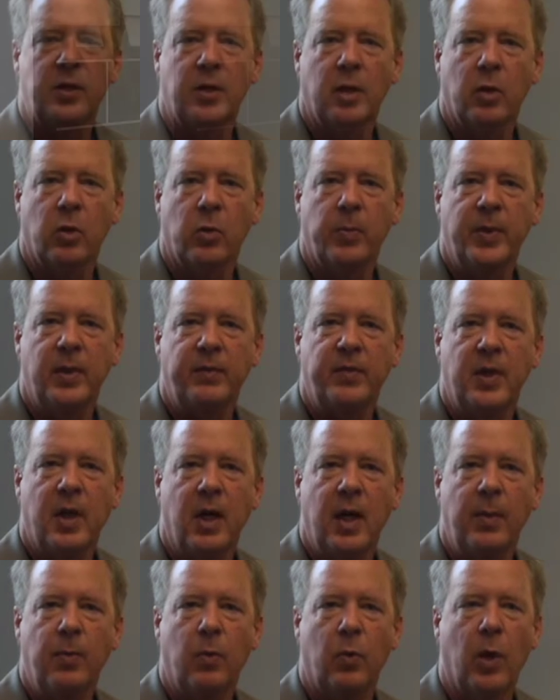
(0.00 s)
a little bit of
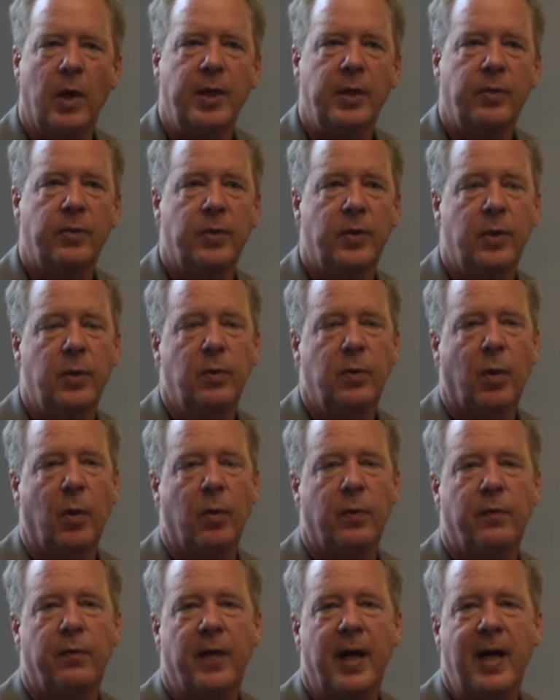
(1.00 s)
time running
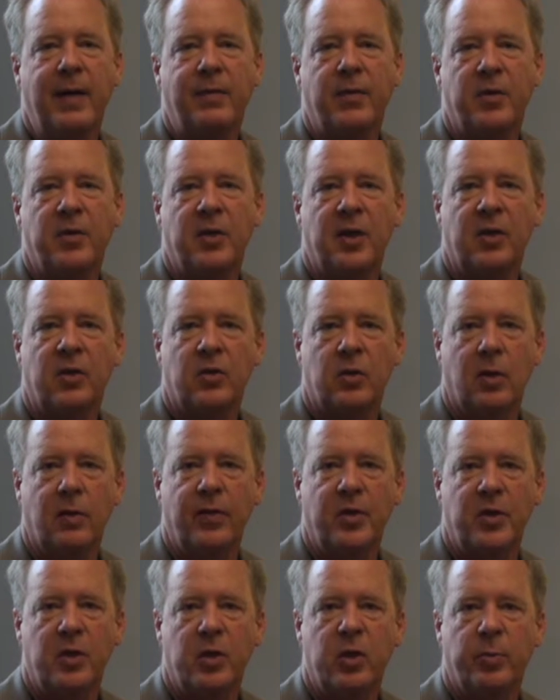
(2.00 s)
through 5 or 6
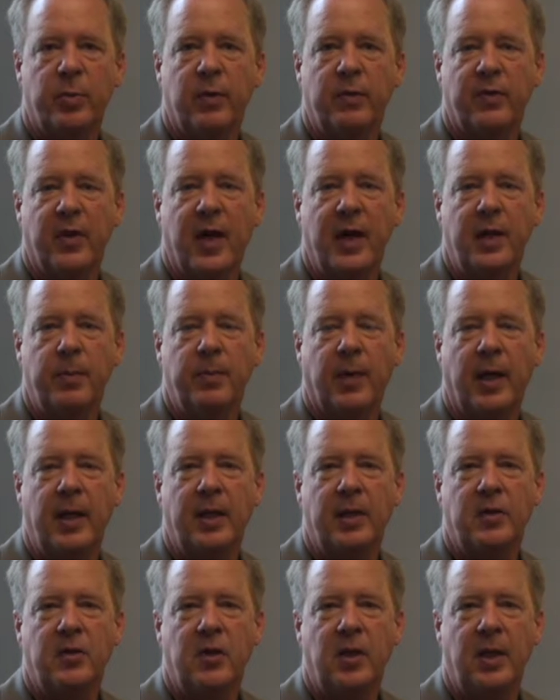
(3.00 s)
services provided by
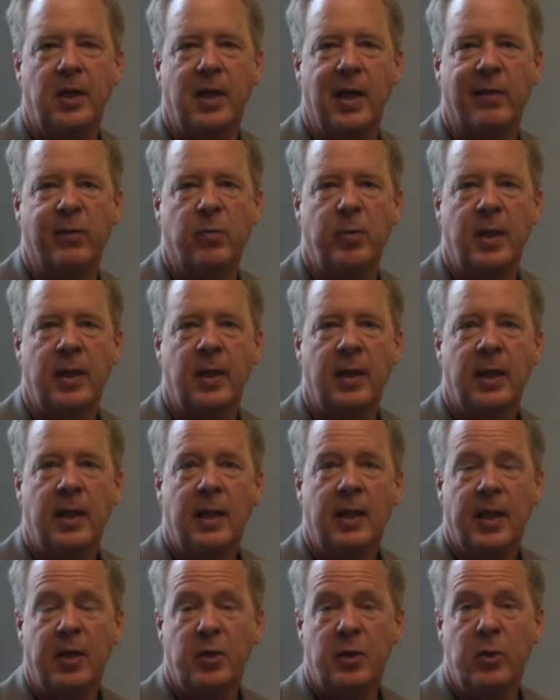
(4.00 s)
the city government
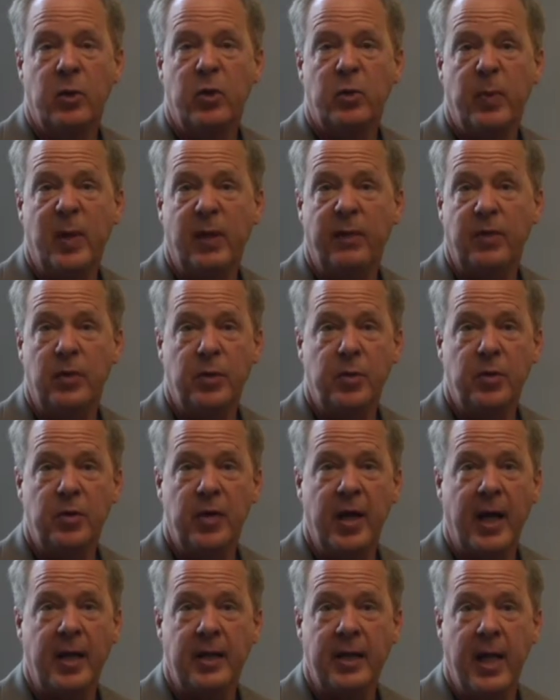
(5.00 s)
that students may have used
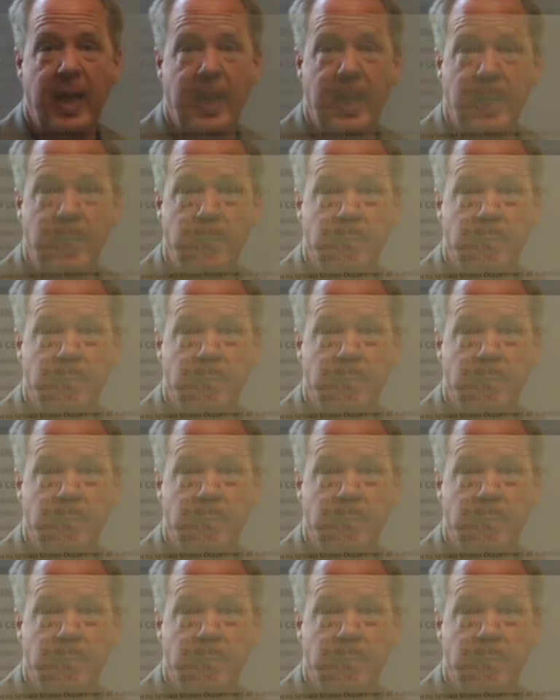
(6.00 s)
that day.